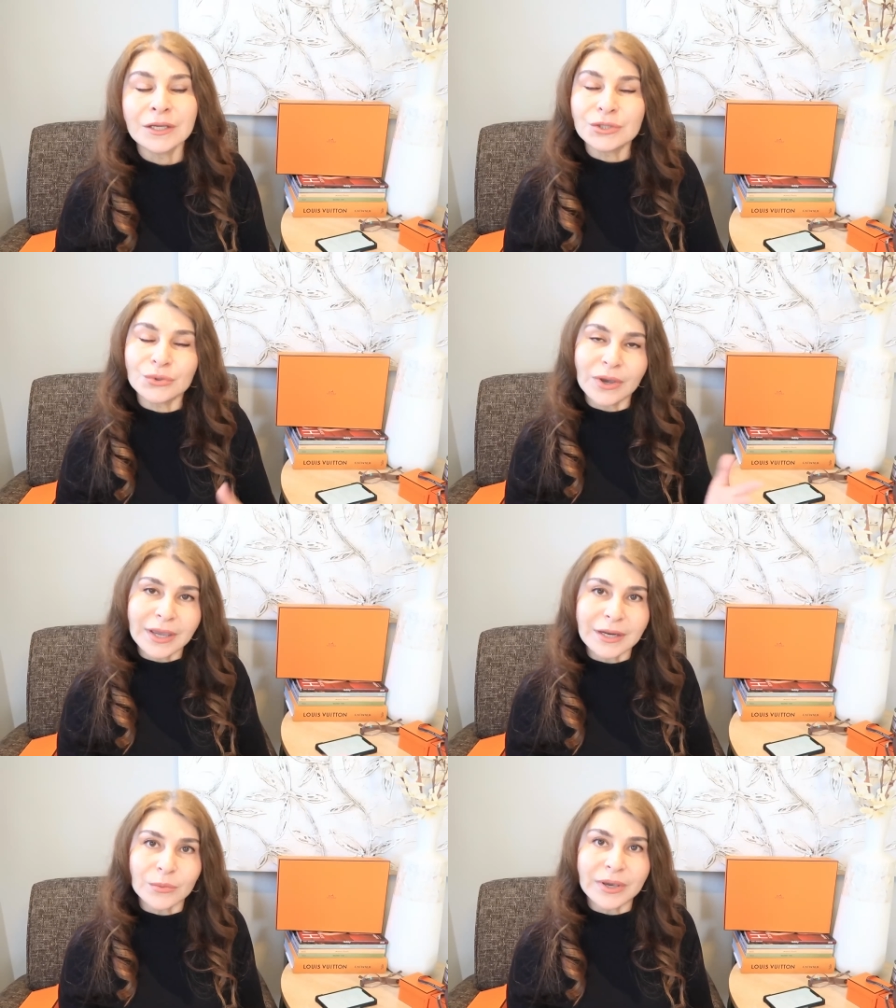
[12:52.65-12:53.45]
So
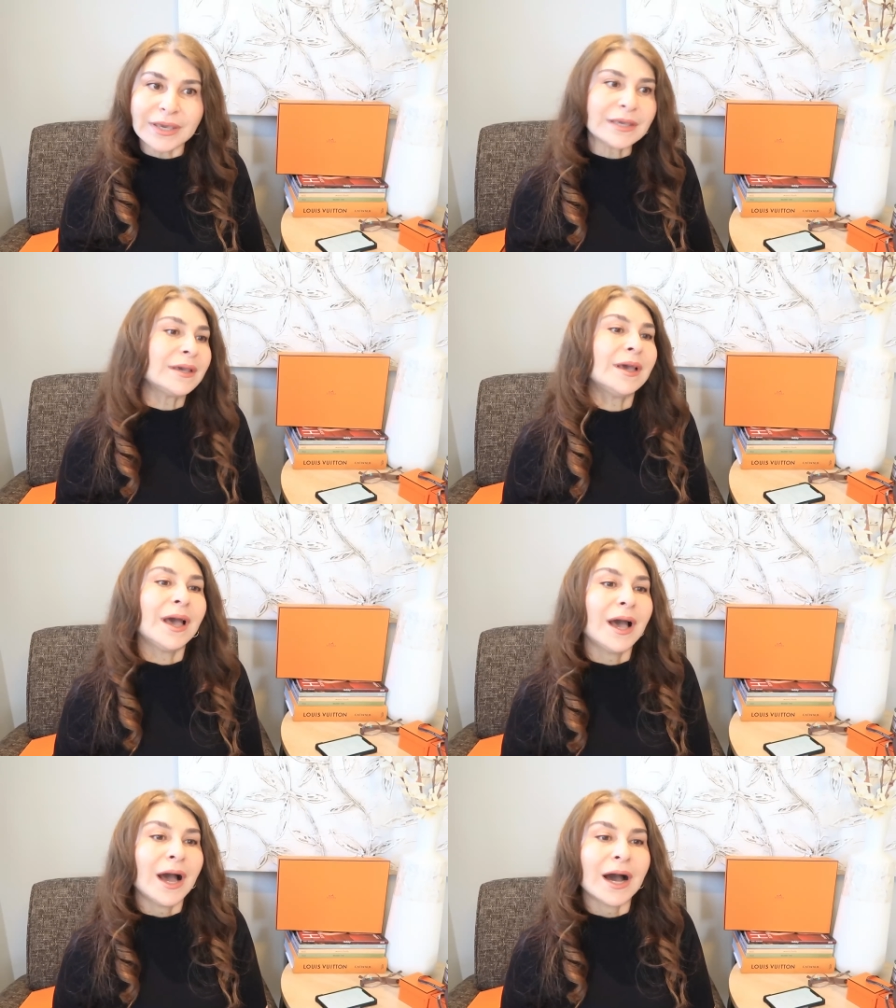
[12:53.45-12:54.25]
anyway,
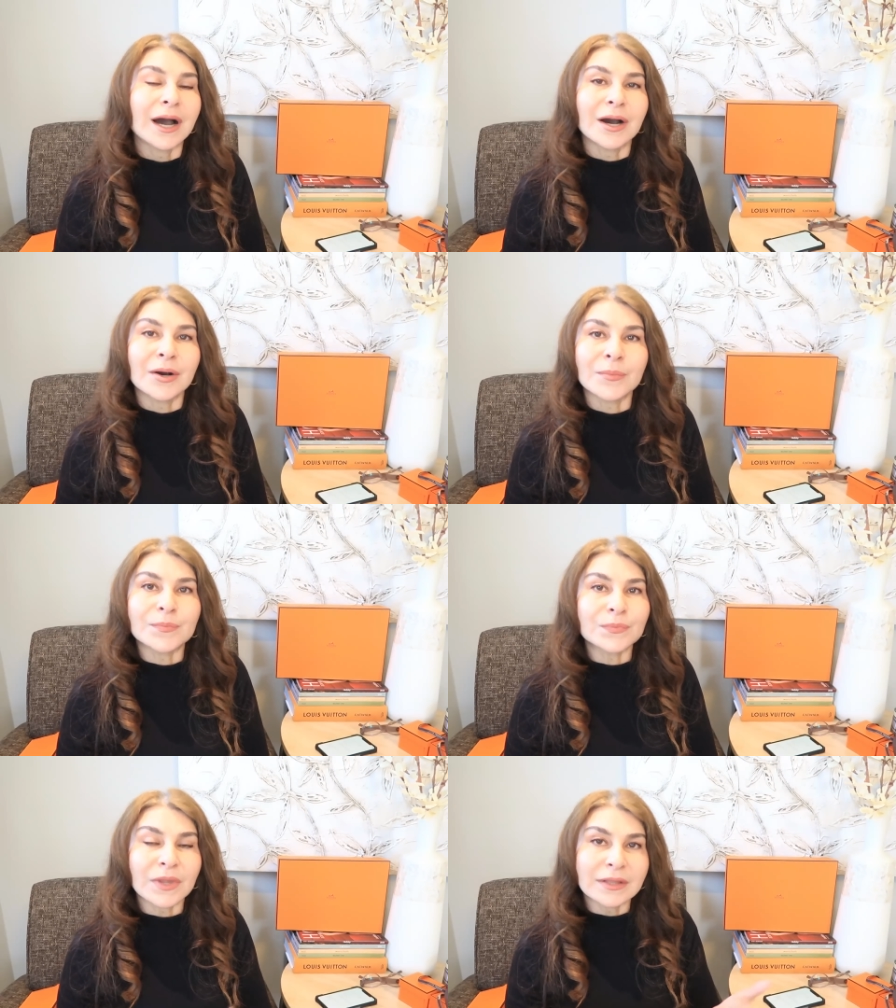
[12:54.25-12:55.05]

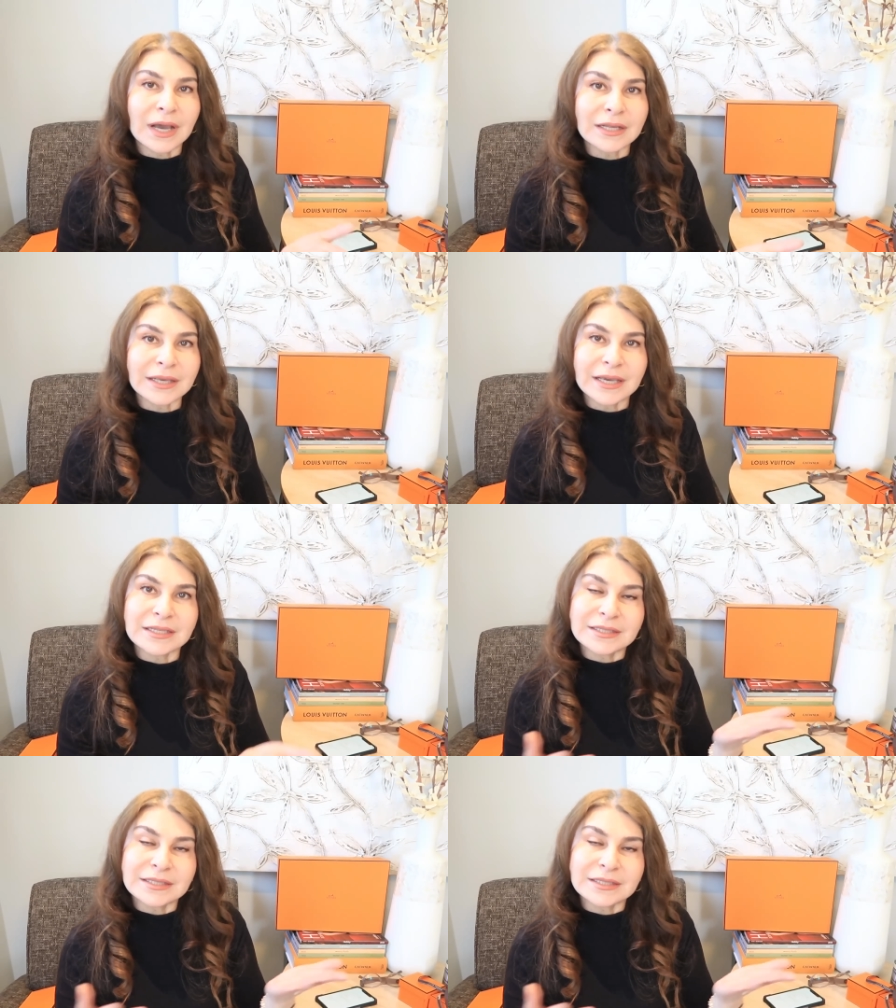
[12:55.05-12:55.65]
that